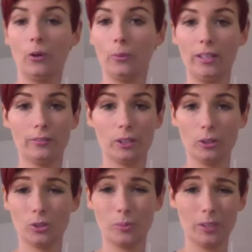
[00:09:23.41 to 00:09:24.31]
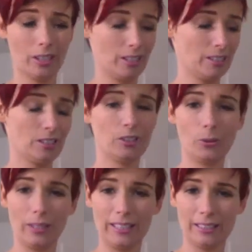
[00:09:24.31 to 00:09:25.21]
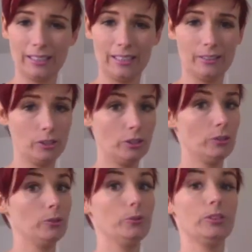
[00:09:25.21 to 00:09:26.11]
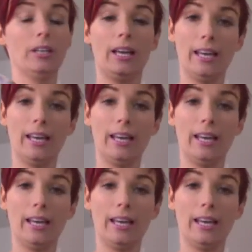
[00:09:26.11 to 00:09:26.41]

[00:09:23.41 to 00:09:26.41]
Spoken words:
We love the NutriBullet because it's so easy to use.